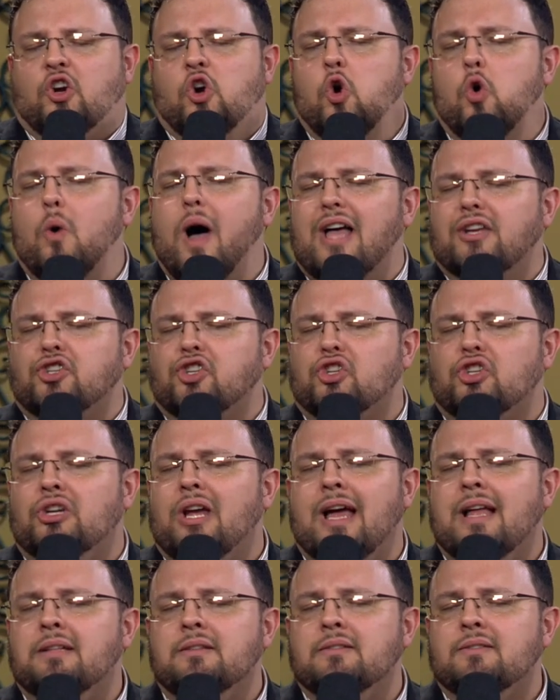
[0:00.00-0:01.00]

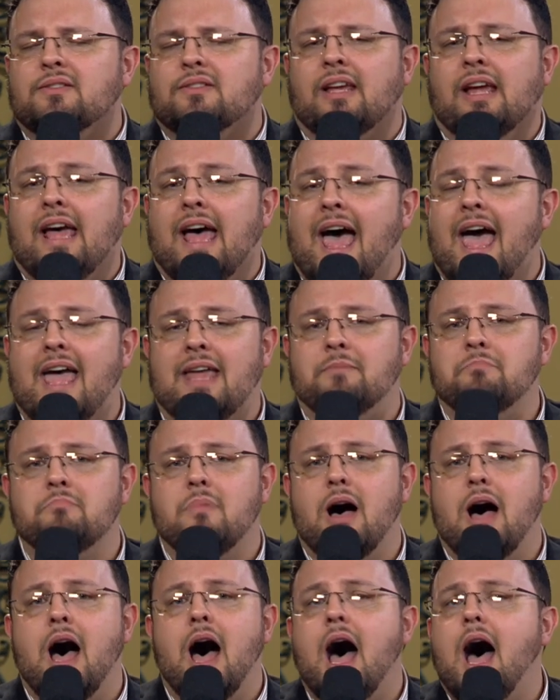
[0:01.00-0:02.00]
questions and
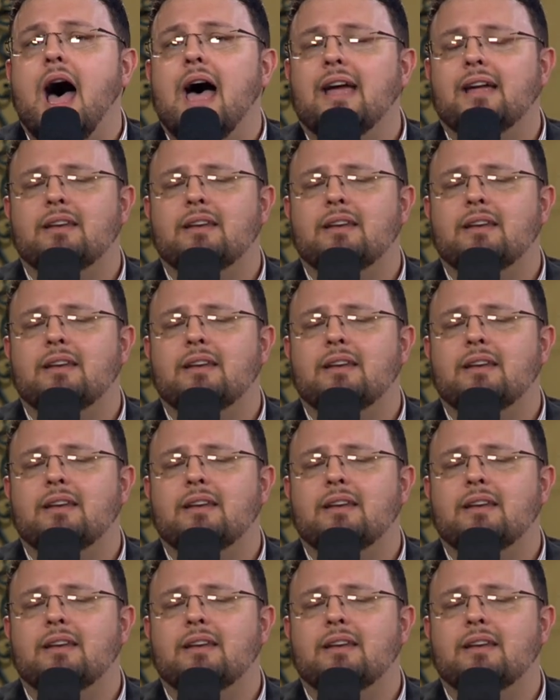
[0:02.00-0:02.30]
my